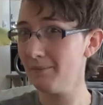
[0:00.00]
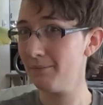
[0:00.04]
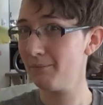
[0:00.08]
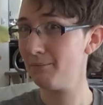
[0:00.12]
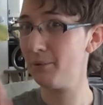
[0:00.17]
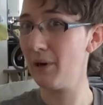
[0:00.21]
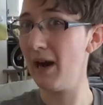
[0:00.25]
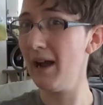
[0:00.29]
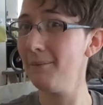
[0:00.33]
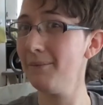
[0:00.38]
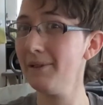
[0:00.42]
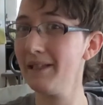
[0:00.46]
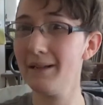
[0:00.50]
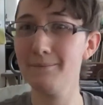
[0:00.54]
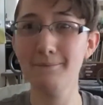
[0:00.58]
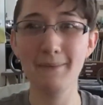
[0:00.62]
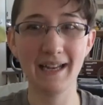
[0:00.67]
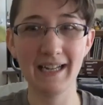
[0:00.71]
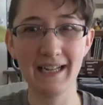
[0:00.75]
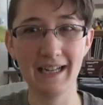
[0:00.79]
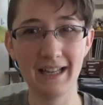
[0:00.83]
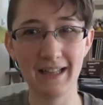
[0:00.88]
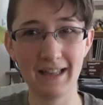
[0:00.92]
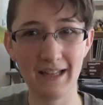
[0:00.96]
Probably
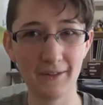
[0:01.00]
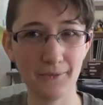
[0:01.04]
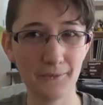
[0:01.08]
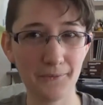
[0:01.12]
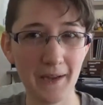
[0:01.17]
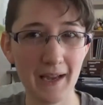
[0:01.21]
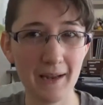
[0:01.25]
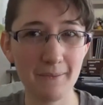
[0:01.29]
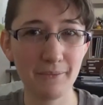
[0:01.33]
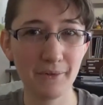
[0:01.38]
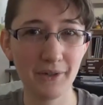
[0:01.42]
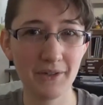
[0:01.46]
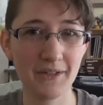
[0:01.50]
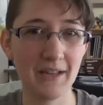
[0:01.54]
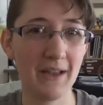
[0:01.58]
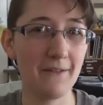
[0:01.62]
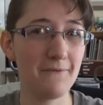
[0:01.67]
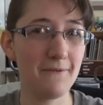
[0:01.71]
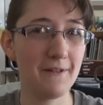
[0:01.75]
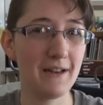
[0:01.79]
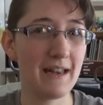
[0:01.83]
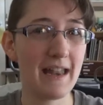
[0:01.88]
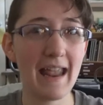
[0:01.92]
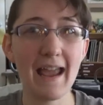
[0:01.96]
many of these fanboys
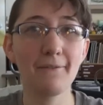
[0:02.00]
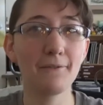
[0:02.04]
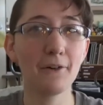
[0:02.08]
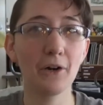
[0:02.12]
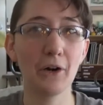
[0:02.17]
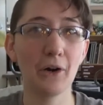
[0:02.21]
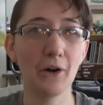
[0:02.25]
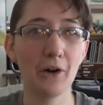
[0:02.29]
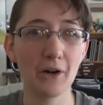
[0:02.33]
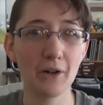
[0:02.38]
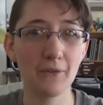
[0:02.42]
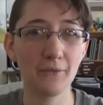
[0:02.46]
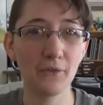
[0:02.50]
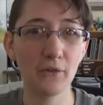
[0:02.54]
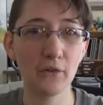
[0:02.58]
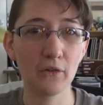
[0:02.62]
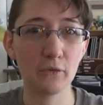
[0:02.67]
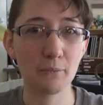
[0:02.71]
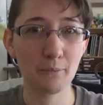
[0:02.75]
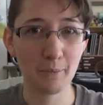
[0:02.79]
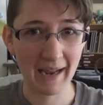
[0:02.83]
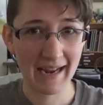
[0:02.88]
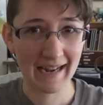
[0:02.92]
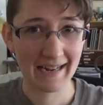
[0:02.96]
never heard of
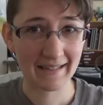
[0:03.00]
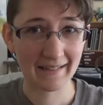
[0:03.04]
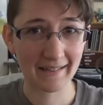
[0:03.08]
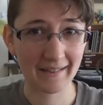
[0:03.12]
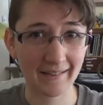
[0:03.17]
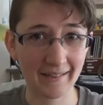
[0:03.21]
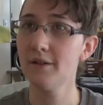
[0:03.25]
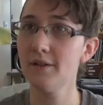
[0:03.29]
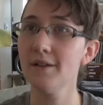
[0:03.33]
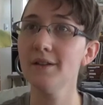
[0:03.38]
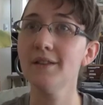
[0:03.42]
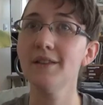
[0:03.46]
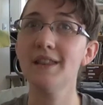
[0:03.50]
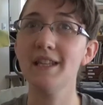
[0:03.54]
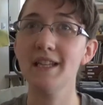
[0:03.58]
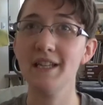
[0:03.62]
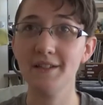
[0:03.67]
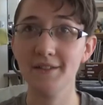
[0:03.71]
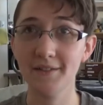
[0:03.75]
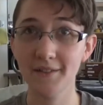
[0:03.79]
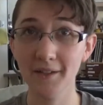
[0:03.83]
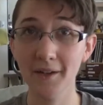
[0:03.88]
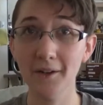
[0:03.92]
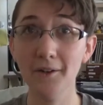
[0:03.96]
SPACE, the
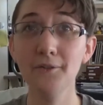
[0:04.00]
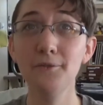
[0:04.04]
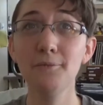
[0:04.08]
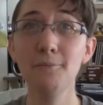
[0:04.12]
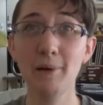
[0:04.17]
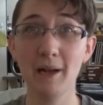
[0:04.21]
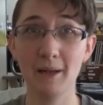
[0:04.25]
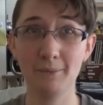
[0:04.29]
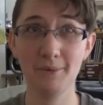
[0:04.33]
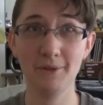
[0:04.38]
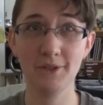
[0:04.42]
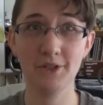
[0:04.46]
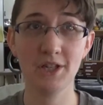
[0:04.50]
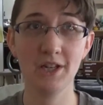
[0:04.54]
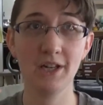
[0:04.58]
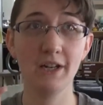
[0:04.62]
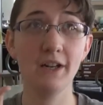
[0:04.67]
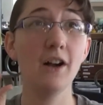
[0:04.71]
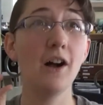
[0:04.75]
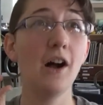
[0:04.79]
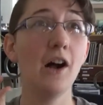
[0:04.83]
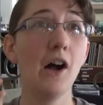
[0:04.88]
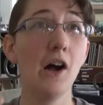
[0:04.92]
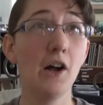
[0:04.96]

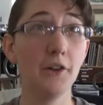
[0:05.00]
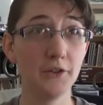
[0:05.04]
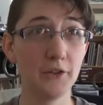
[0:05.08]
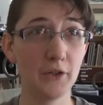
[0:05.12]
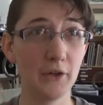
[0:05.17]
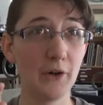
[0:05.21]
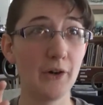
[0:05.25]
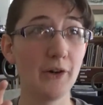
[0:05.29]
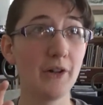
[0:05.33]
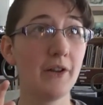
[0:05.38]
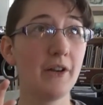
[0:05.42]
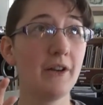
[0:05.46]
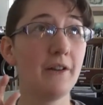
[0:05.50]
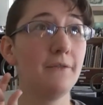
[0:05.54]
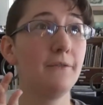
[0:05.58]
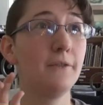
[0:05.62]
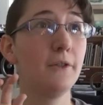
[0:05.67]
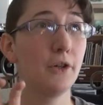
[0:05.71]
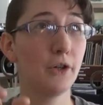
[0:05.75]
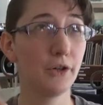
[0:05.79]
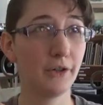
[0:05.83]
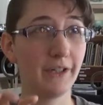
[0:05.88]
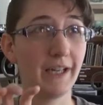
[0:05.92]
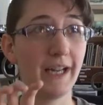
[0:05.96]
Self-Publishing Alternative
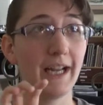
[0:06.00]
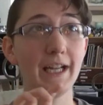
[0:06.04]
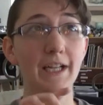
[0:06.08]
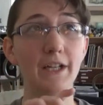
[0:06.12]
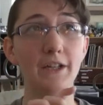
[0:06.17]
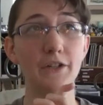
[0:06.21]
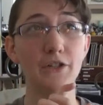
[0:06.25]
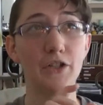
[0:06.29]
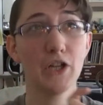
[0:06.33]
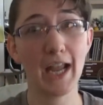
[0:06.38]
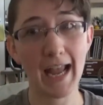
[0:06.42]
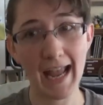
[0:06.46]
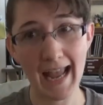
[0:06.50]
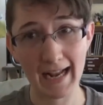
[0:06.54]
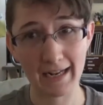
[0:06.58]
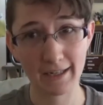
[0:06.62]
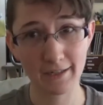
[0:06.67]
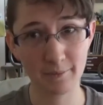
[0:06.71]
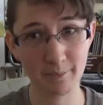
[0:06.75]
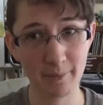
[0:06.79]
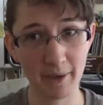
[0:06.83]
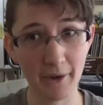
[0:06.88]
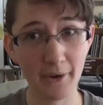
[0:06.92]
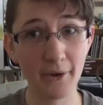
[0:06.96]
Creators
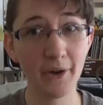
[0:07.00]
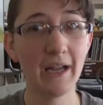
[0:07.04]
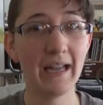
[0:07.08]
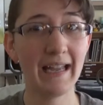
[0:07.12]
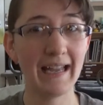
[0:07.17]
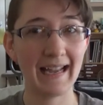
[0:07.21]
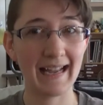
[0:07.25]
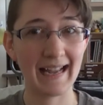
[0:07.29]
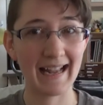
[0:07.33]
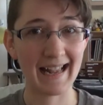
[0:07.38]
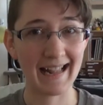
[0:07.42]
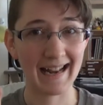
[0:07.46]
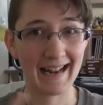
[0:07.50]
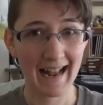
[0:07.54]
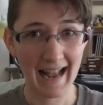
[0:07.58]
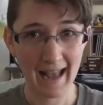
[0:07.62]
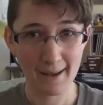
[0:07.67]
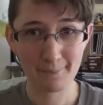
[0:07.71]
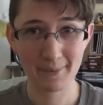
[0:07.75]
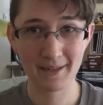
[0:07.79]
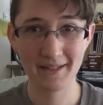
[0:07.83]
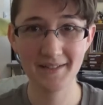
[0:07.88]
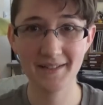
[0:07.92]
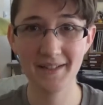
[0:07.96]
Expo. It
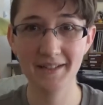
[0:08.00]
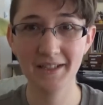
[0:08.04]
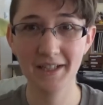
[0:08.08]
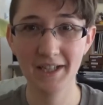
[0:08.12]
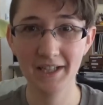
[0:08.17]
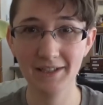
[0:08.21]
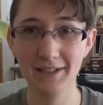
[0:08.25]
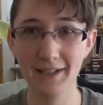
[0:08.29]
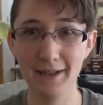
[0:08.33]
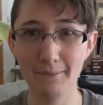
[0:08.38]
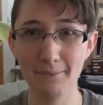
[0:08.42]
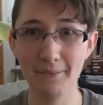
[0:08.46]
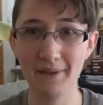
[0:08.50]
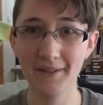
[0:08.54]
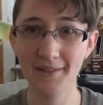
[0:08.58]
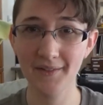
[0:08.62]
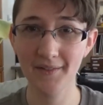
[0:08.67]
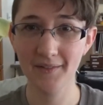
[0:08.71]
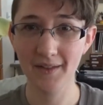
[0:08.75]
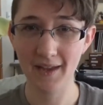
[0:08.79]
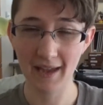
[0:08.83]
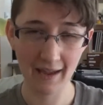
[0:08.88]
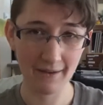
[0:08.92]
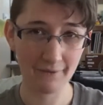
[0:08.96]
happens in
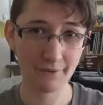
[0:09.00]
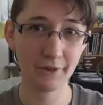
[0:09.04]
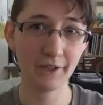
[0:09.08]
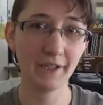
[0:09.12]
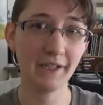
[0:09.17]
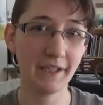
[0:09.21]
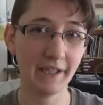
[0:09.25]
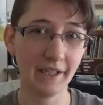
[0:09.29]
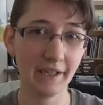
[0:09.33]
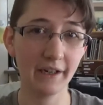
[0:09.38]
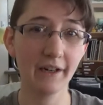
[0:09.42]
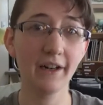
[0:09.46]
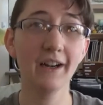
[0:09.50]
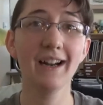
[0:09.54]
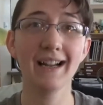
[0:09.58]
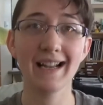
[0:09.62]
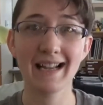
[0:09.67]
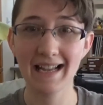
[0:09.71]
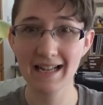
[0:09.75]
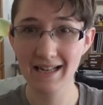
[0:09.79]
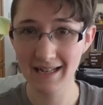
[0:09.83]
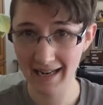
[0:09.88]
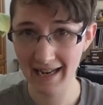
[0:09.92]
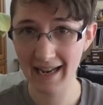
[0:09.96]
Columbus every year
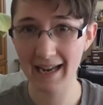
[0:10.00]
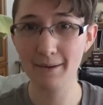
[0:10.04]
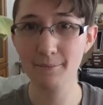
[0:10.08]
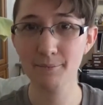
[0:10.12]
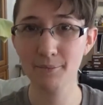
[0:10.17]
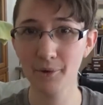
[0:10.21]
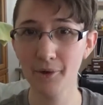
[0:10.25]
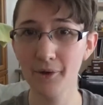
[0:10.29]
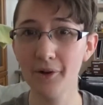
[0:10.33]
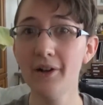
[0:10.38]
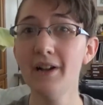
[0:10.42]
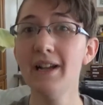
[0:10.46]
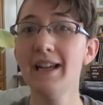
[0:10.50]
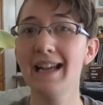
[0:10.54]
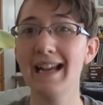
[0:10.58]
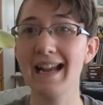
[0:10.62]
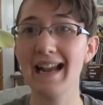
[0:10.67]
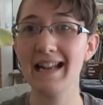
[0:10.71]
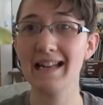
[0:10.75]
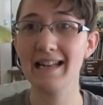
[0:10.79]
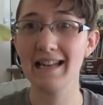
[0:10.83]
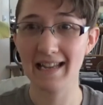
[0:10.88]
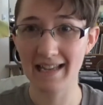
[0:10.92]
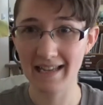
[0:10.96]
in April,
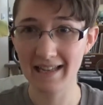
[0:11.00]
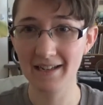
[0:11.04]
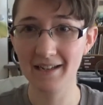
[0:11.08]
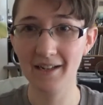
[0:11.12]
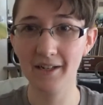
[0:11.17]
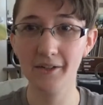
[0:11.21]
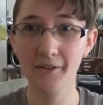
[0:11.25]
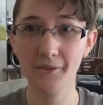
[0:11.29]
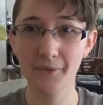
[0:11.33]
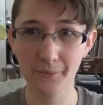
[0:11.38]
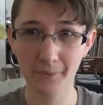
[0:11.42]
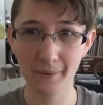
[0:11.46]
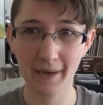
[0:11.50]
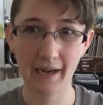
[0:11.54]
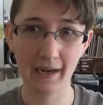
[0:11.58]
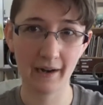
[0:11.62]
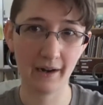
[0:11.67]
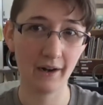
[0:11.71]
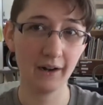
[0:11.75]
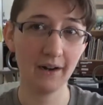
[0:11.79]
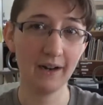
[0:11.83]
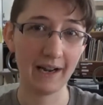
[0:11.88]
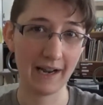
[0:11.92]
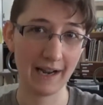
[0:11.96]
and it is
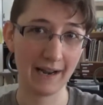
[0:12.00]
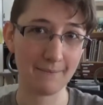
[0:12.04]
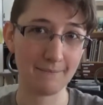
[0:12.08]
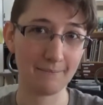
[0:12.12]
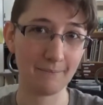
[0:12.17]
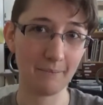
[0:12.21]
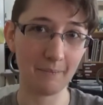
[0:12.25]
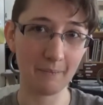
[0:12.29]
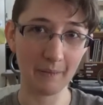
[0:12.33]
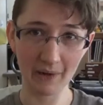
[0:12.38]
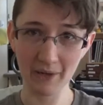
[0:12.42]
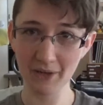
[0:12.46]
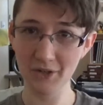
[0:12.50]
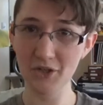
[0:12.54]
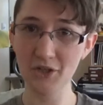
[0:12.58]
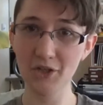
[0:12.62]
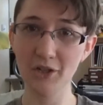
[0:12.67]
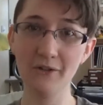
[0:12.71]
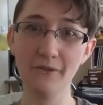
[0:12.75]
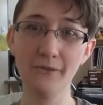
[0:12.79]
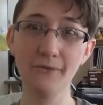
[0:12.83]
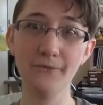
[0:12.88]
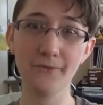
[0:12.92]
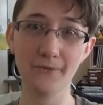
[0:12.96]
where a bunch
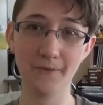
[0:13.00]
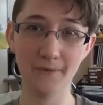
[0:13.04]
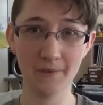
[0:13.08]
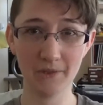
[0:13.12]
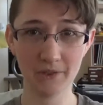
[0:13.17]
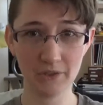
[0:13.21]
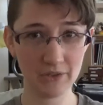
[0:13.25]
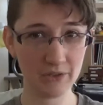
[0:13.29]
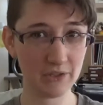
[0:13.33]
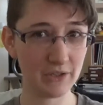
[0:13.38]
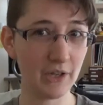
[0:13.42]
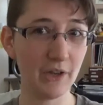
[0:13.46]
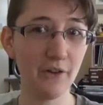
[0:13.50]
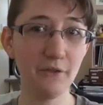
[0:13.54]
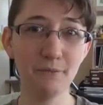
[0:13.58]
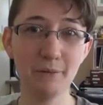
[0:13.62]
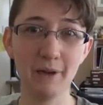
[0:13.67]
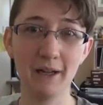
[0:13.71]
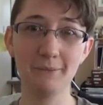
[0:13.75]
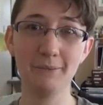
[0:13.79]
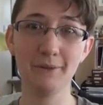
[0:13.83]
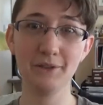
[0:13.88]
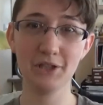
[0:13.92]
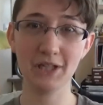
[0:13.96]
of
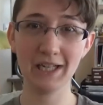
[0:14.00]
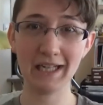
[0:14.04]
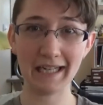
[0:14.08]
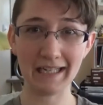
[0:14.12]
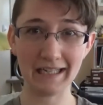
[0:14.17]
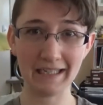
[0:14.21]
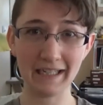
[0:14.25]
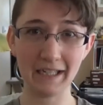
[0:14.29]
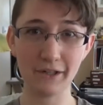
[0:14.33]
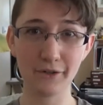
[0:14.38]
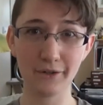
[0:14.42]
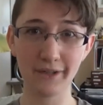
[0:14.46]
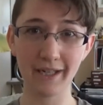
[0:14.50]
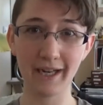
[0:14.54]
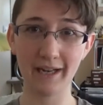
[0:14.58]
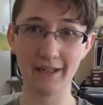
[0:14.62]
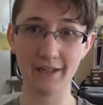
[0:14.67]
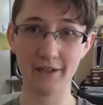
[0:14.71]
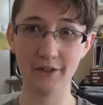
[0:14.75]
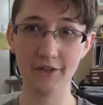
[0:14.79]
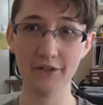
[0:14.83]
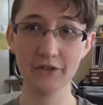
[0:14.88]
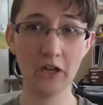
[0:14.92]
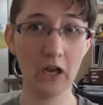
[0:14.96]
self-publishing indie
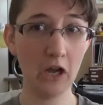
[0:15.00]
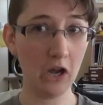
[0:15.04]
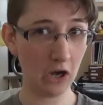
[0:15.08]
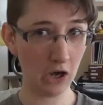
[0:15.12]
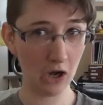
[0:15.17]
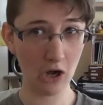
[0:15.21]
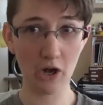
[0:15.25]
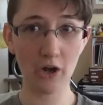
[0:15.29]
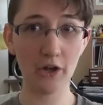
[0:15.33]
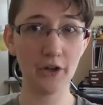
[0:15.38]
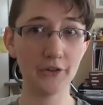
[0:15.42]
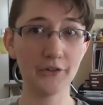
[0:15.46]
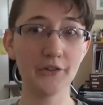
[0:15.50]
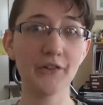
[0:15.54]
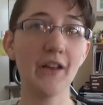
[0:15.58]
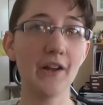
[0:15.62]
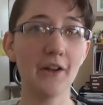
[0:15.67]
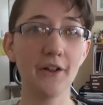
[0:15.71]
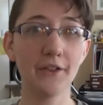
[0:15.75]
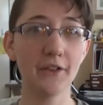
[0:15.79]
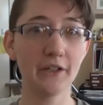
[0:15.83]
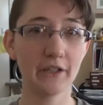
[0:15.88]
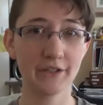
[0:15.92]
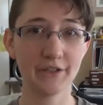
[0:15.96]
creators all
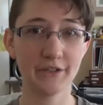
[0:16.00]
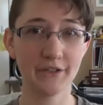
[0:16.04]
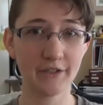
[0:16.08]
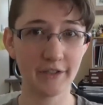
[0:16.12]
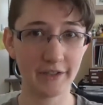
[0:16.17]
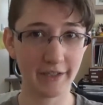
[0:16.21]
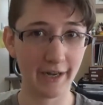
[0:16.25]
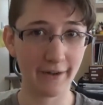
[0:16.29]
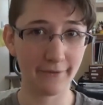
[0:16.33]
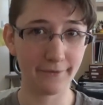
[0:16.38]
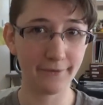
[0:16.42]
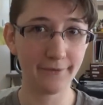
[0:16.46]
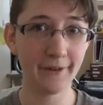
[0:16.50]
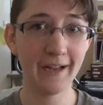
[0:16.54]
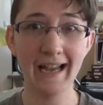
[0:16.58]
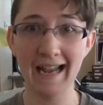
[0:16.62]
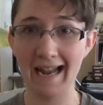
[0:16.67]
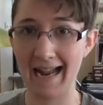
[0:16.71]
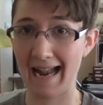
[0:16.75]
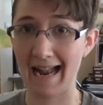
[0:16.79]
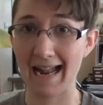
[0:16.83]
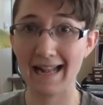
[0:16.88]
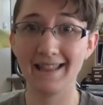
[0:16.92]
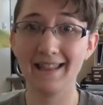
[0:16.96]
sell their stuff,
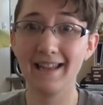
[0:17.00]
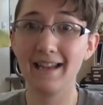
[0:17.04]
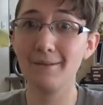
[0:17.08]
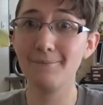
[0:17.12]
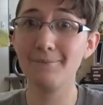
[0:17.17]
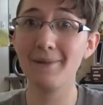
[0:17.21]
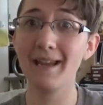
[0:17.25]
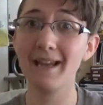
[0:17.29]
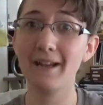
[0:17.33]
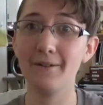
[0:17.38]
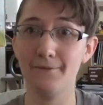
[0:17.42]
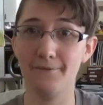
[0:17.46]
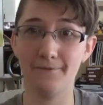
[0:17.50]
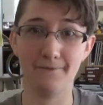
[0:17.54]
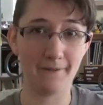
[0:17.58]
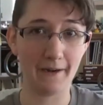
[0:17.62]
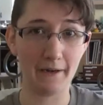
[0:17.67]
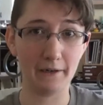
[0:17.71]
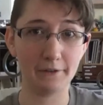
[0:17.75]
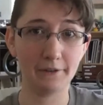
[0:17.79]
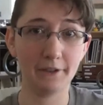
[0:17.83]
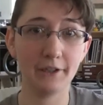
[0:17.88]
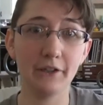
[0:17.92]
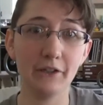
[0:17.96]
and they make
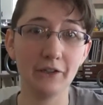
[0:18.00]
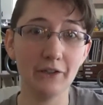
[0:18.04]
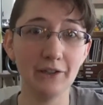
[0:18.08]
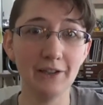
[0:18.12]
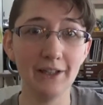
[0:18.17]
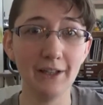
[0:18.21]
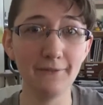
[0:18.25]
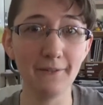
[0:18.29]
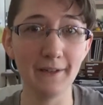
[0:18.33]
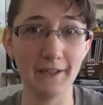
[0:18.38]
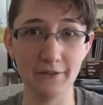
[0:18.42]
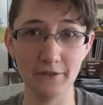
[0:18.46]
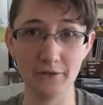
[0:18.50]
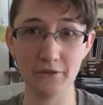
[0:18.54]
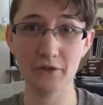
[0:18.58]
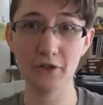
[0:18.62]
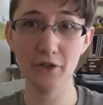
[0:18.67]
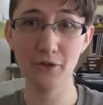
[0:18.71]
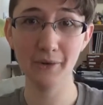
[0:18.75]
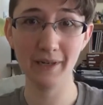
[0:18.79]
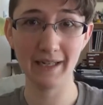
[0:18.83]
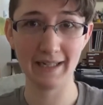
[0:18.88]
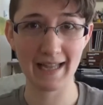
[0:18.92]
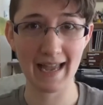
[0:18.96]
fairly good livings
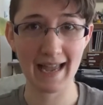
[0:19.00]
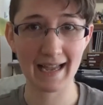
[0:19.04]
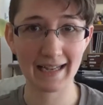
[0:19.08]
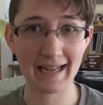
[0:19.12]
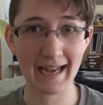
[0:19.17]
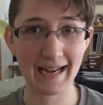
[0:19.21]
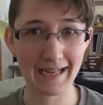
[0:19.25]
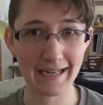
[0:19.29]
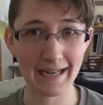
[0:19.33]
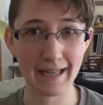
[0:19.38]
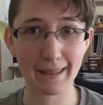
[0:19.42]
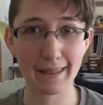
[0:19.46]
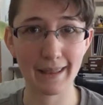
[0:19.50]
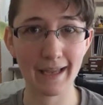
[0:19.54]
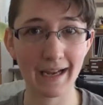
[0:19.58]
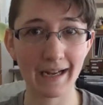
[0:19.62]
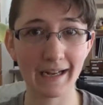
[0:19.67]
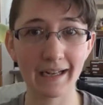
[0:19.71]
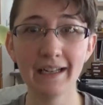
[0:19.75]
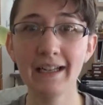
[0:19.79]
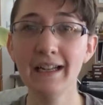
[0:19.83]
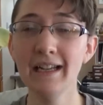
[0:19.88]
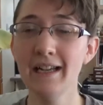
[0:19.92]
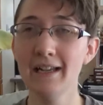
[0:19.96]
doing that kind of thing.